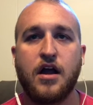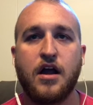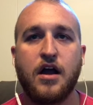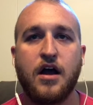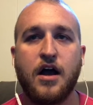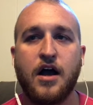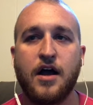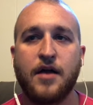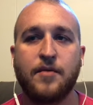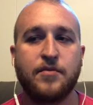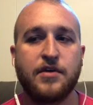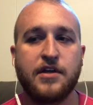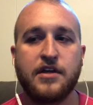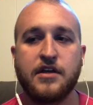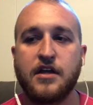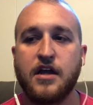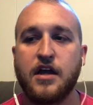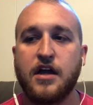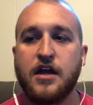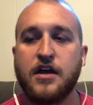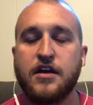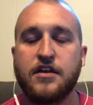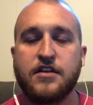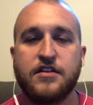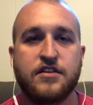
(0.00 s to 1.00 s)
I mean,
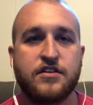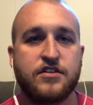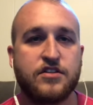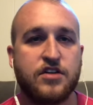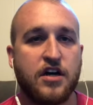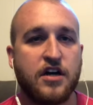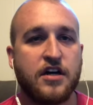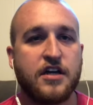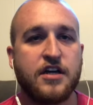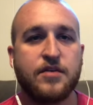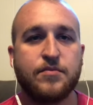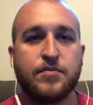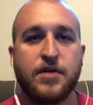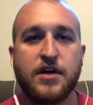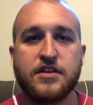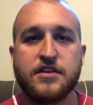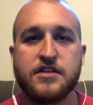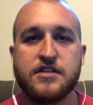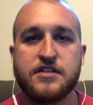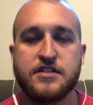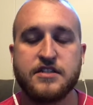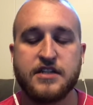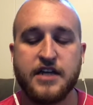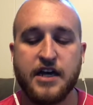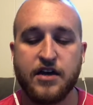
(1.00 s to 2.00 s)
talking about
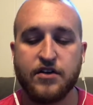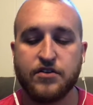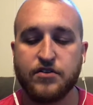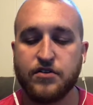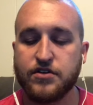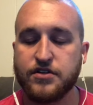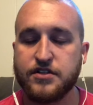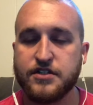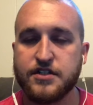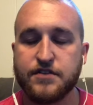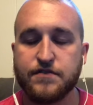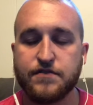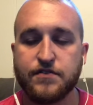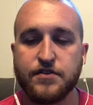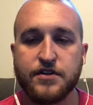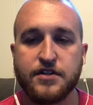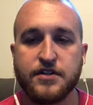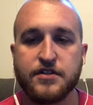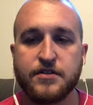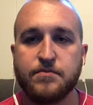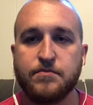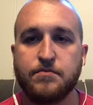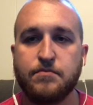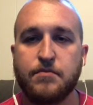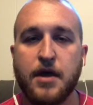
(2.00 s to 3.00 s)
this now, there are different
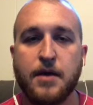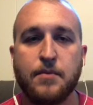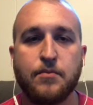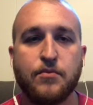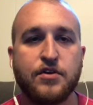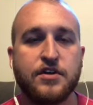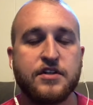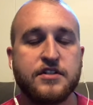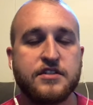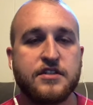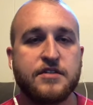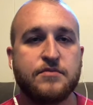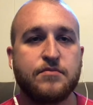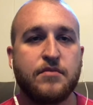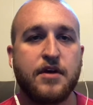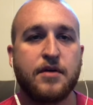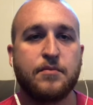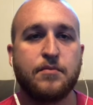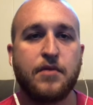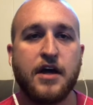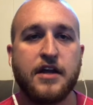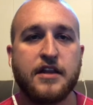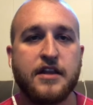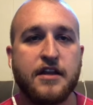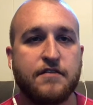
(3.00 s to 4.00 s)
memories in my
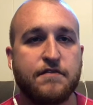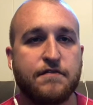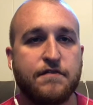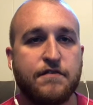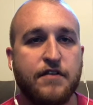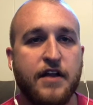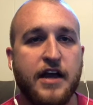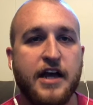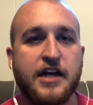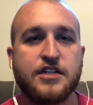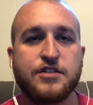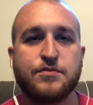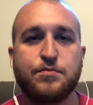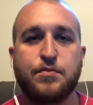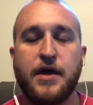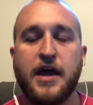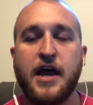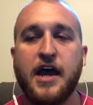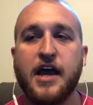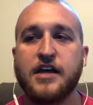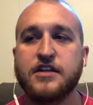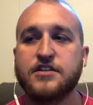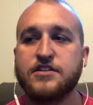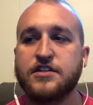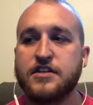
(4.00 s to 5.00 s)
mind that flash
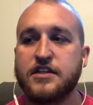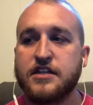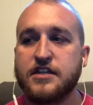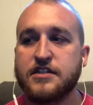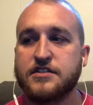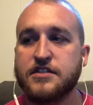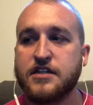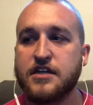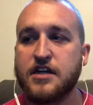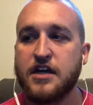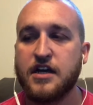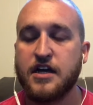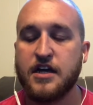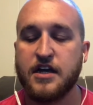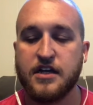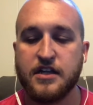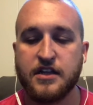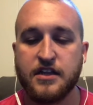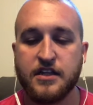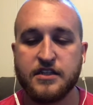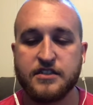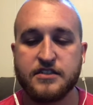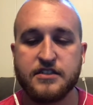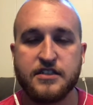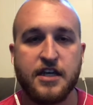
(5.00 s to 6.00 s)
back to this
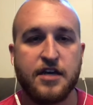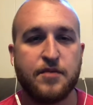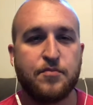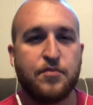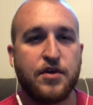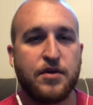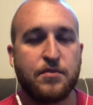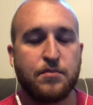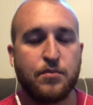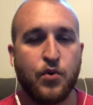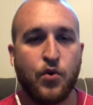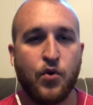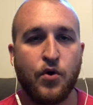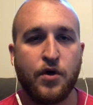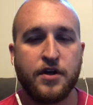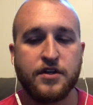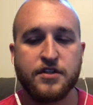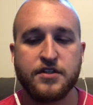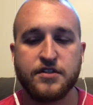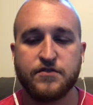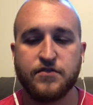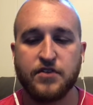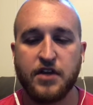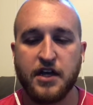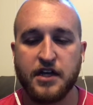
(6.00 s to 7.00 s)
tipping point
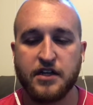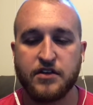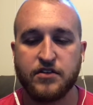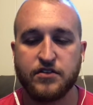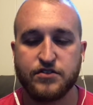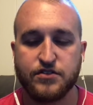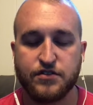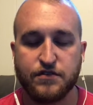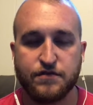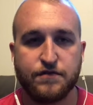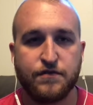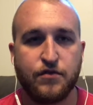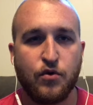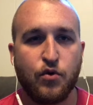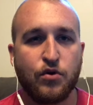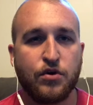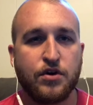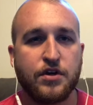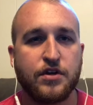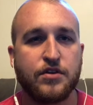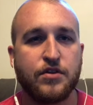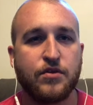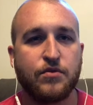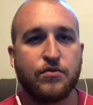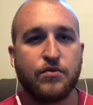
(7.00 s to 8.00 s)
of like there's a fork
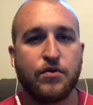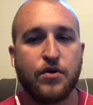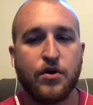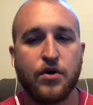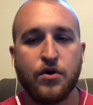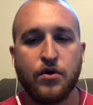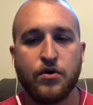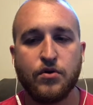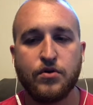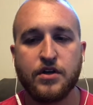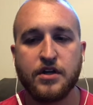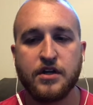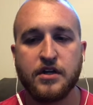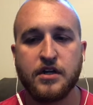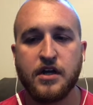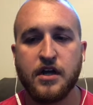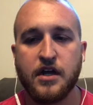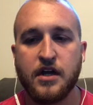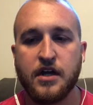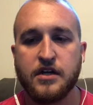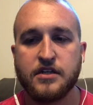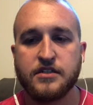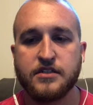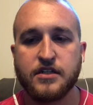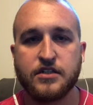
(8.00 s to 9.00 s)
in the road, and
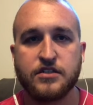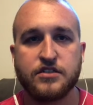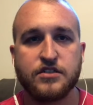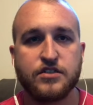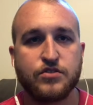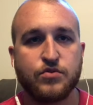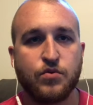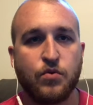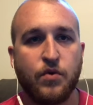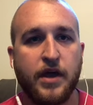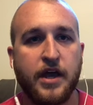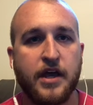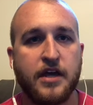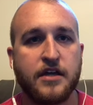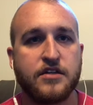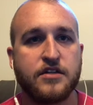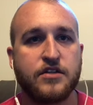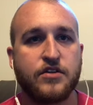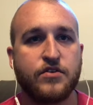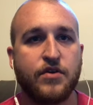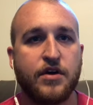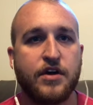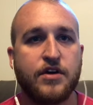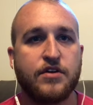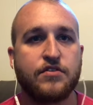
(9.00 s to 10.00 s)
it's like, just wait,
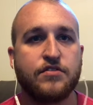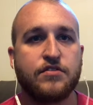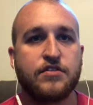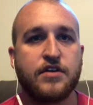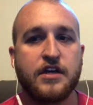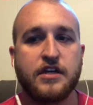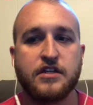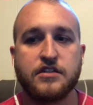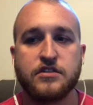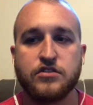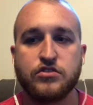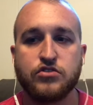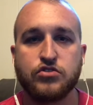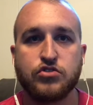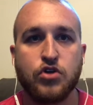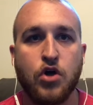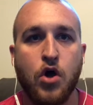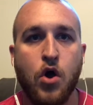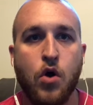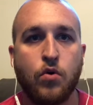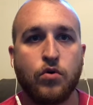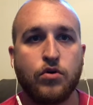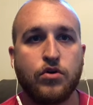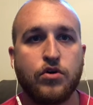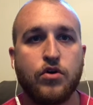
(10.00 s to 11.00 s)
greater things,
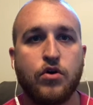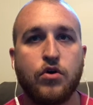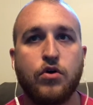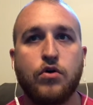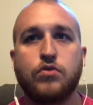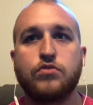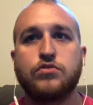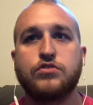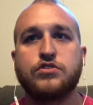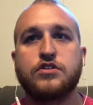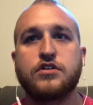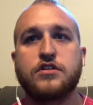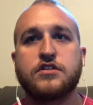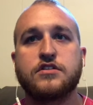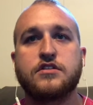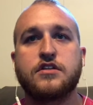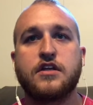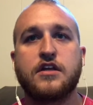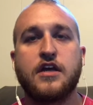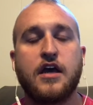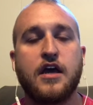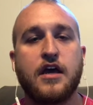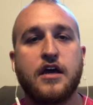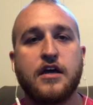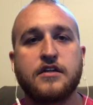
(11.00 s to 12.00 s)
don't go just
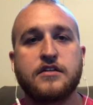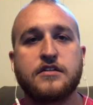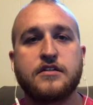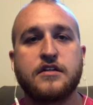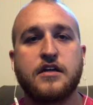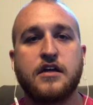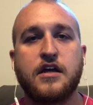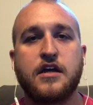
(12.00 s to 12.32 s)
yet.